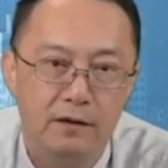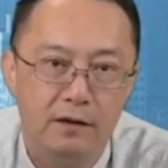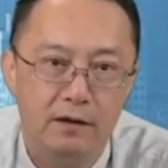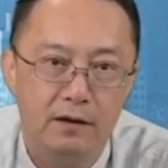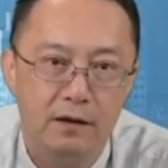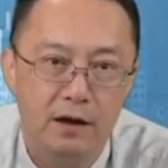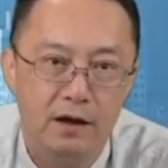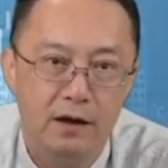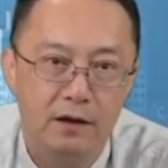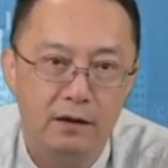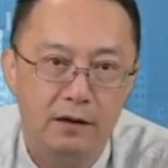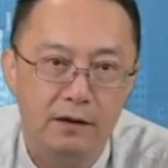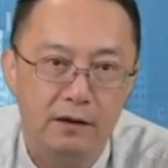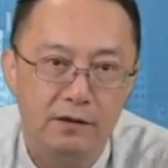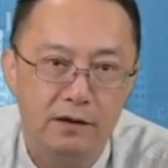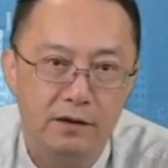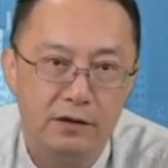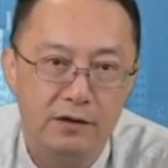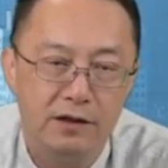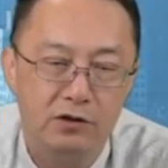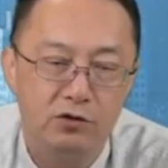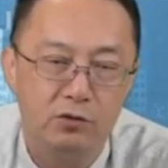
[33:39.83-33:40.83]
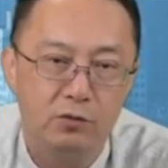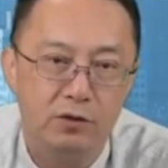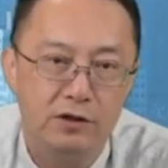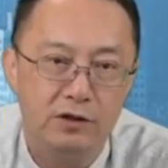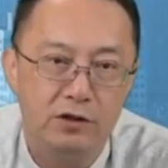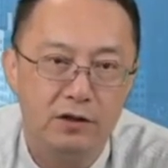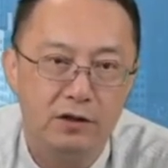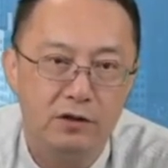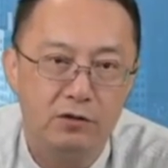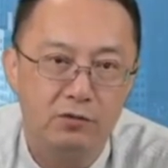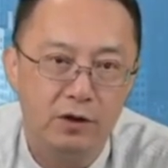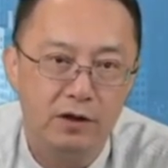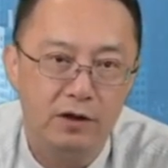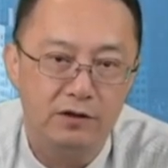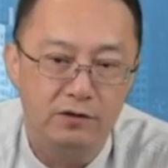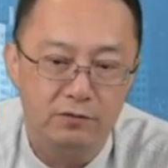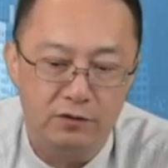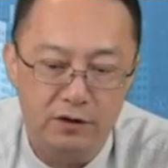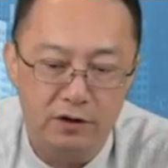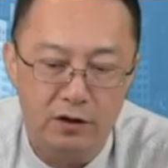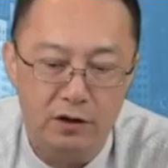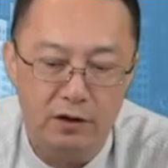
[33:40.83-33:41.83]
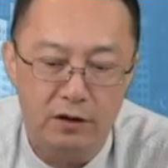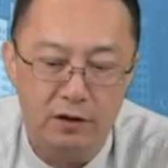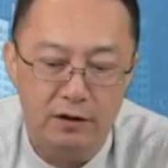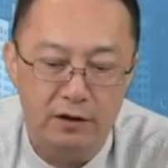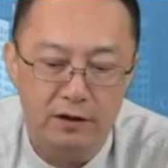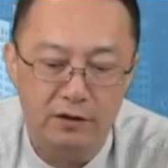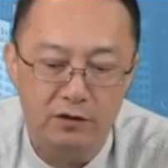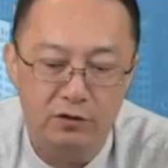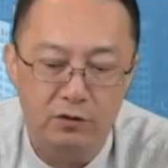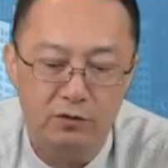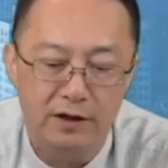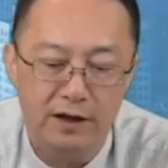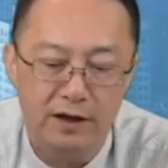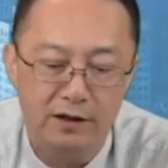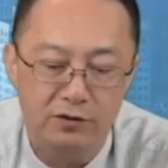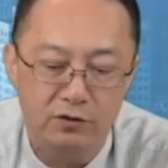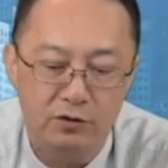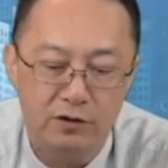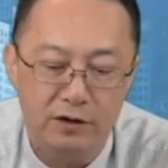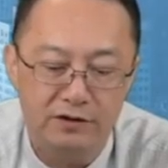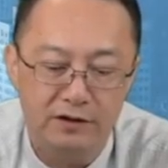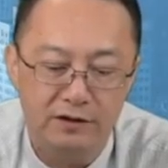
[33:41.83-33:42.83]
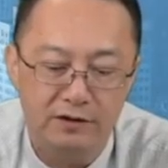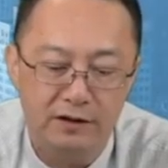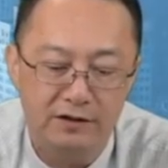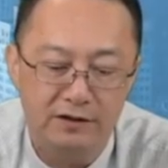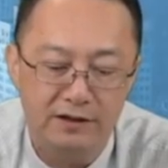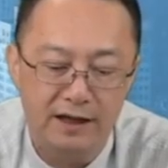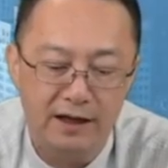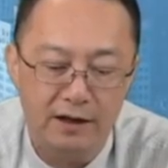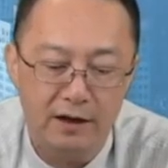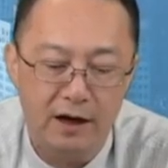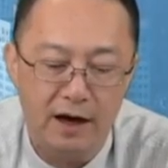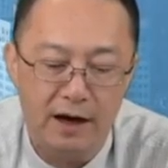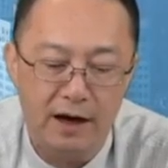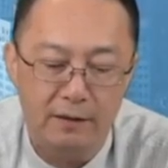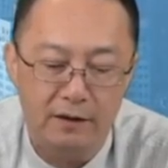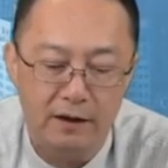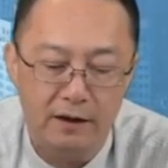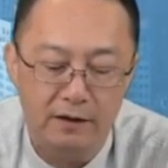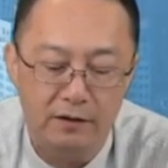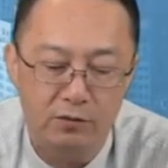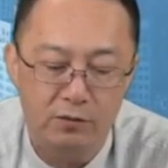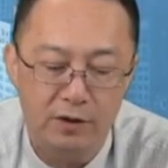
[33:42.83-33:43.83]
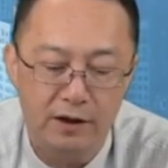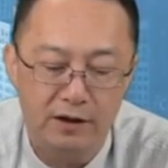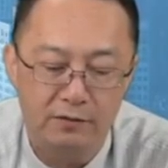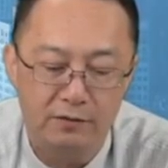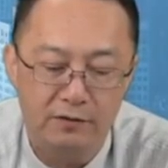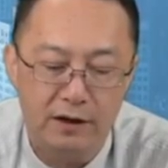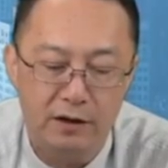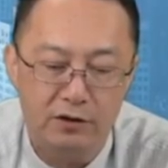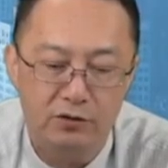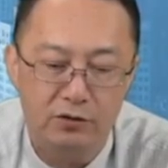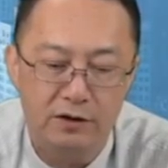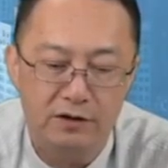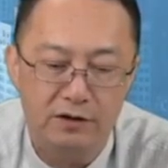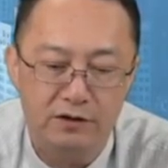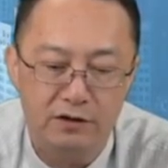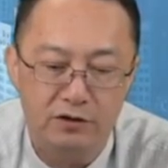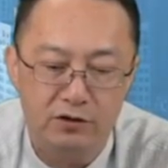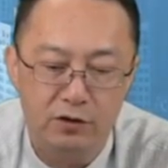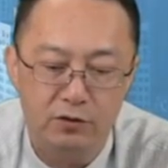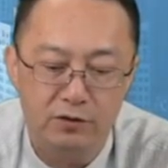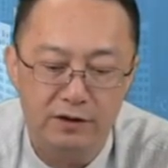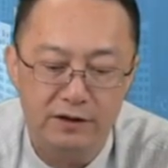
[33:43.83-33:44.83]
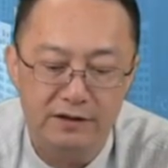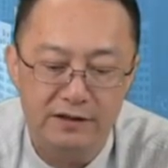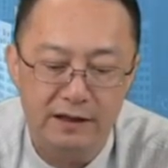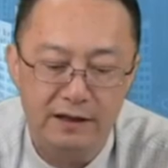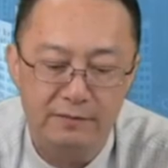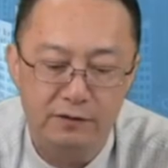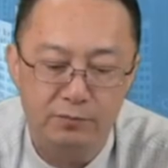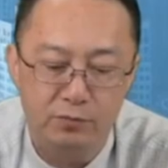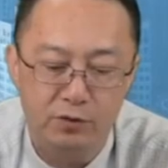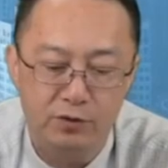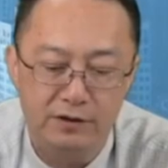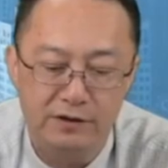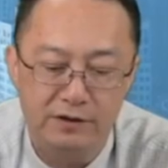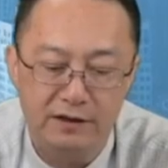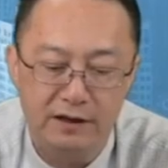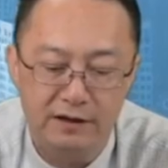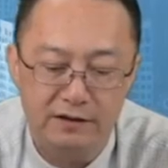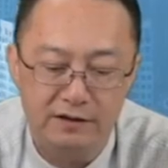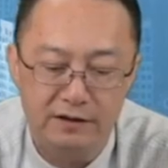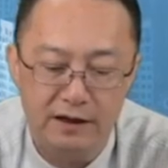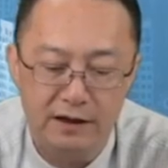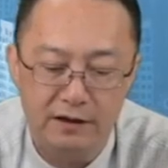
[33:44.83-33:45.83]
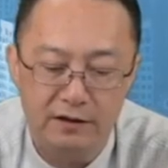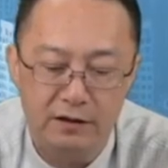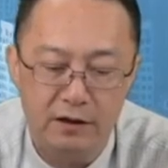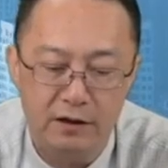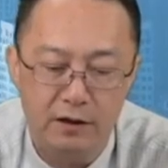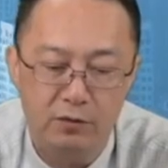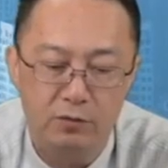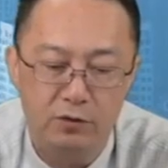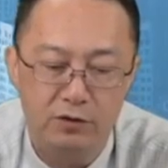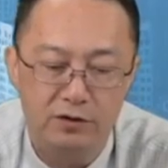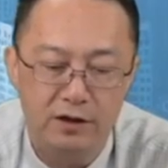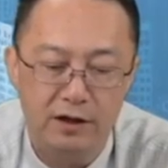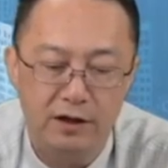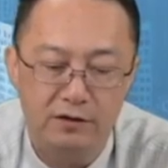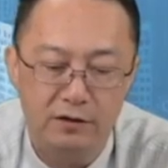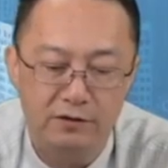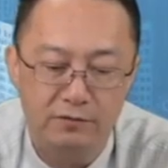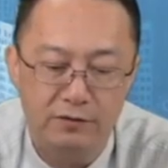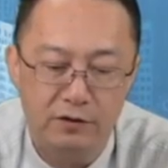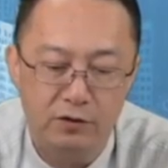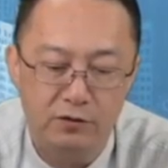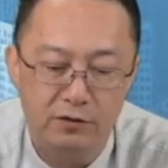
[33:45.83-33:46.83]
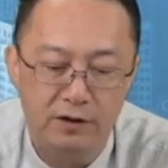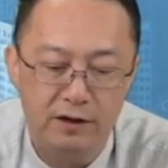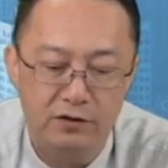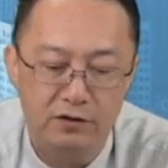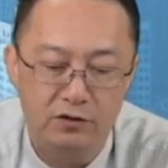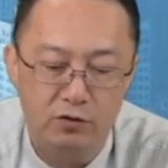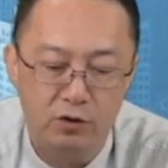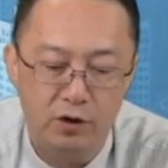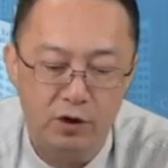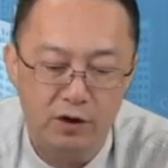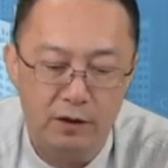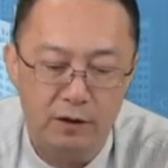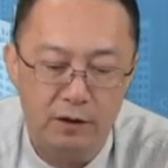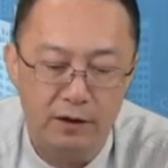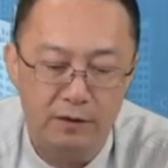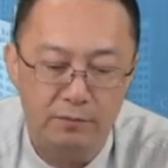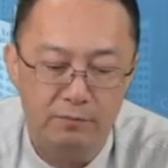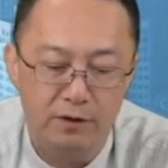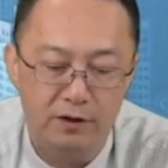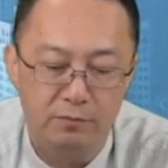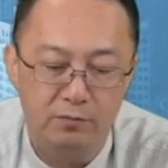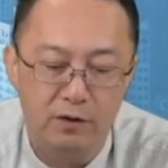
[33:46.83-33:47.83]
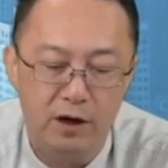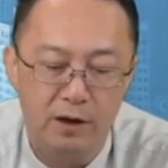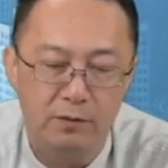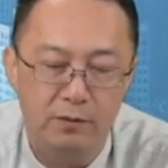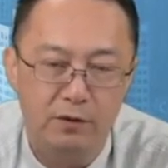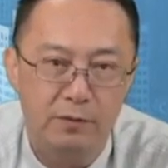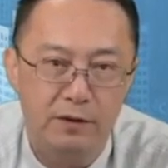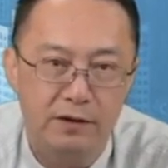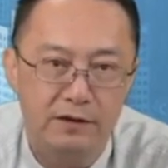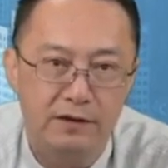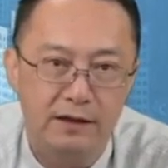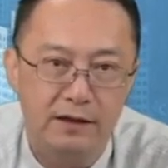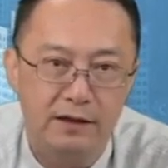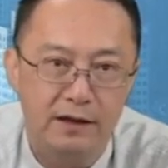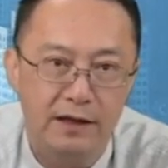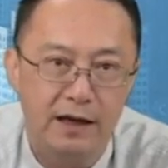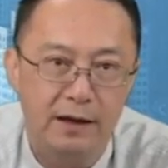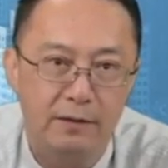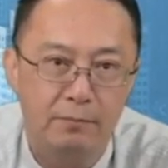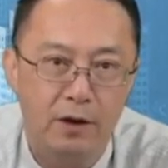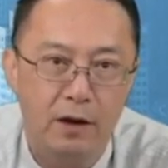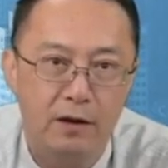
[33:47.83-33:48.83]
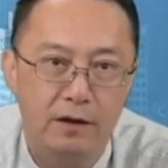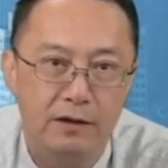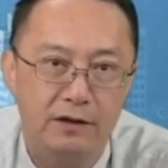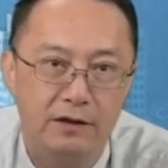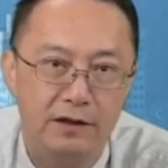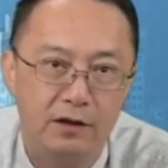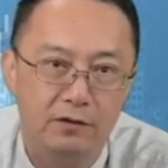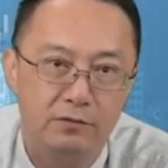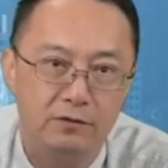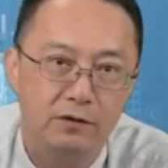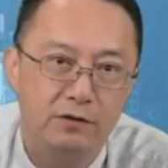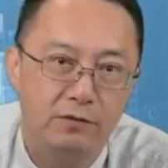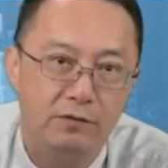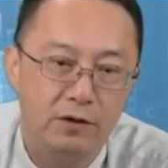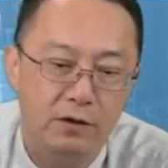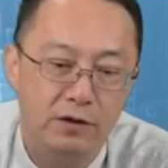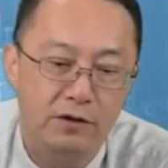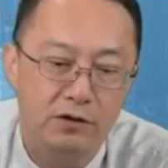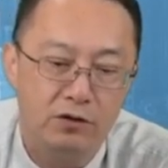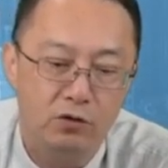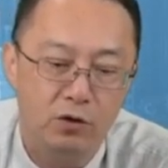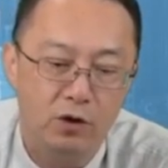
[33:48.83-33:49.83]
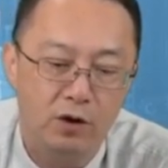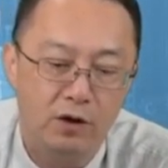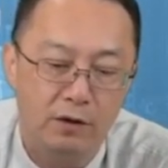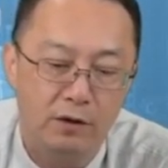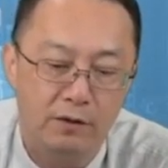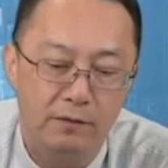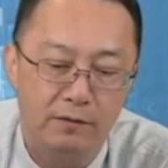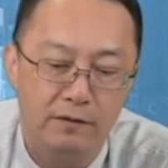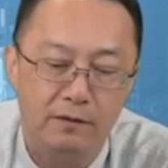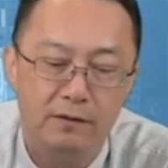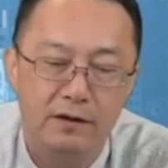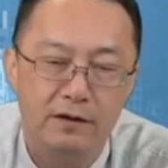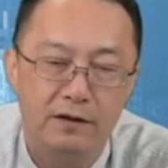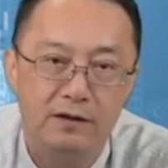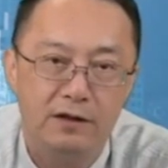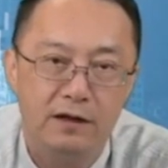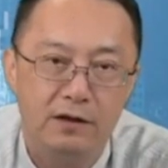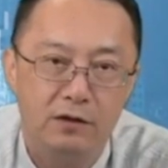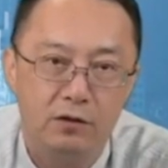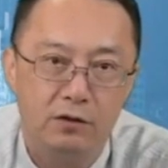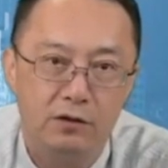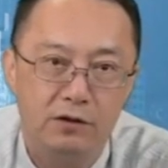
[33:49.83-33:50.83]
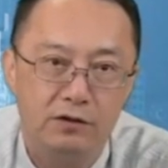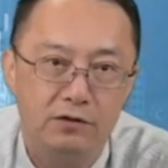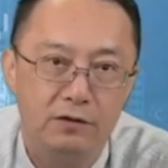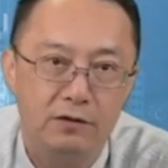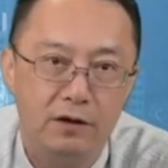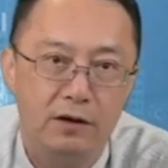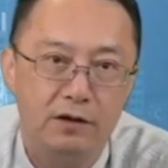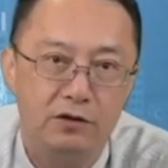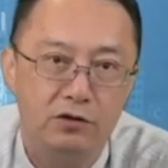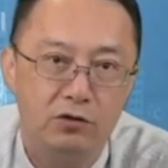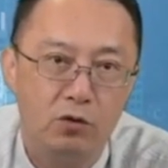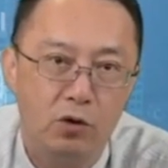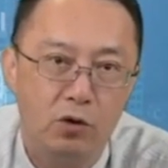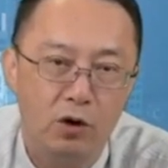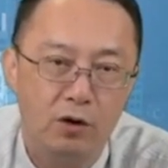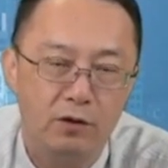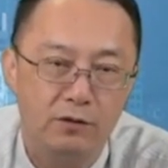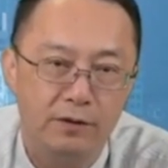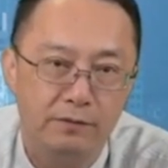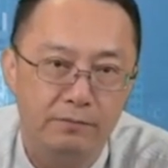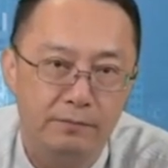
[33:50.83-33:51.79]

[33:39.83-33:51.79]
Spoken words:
Their situation is relatively good, so the increase in this K-line, the rate of increase is only 7.66, which doesn't feel that strong, but the problem is that the K-bar itself is very strong. The signal is very strong.